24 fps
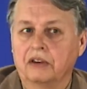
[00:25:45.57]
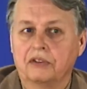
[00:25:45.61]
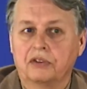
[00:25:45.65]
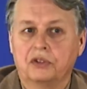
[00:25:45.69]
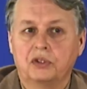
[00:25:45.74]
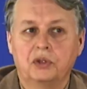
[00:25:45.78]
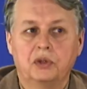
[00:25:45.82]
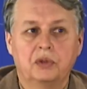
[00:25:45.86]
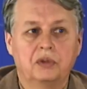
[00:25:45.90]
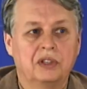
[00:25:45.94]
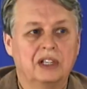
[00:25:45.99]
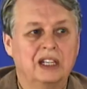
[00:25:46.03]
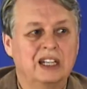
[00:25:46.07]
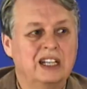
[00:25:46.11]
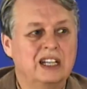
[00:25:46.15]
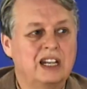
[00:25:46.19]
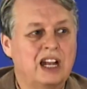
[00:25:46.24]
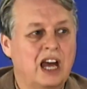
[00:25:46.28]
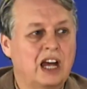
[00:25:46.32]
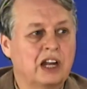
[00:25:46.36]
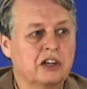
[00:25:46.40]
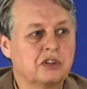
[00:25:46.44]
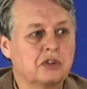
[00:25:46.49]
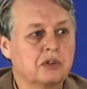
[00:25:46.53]
through the
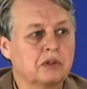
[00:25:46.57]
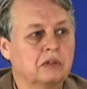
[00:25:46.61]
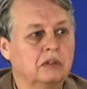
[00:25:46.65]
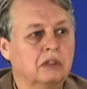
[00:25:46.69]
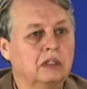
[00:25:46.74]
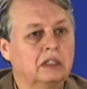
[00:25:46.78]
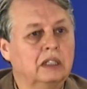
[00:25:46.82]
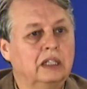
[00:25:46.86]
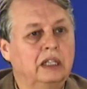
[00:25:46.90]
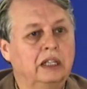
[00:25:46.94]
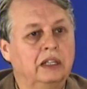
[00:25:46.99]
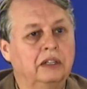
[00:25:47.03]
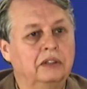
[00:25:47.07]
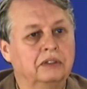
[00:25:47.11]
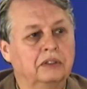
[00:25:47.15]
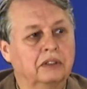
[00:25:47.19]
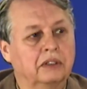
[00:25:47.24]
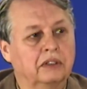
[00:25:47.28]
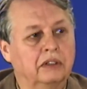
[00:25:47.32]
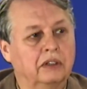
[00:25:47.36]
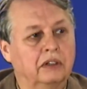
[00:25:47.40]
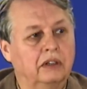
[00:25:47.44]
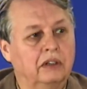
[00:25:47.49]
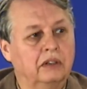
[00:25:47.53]
natural
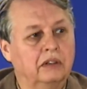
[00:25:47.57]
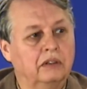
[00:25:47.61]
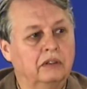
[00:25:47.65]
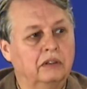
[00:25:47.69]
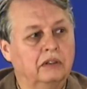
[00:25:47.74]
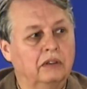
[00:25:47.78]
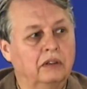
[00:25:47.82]
integral,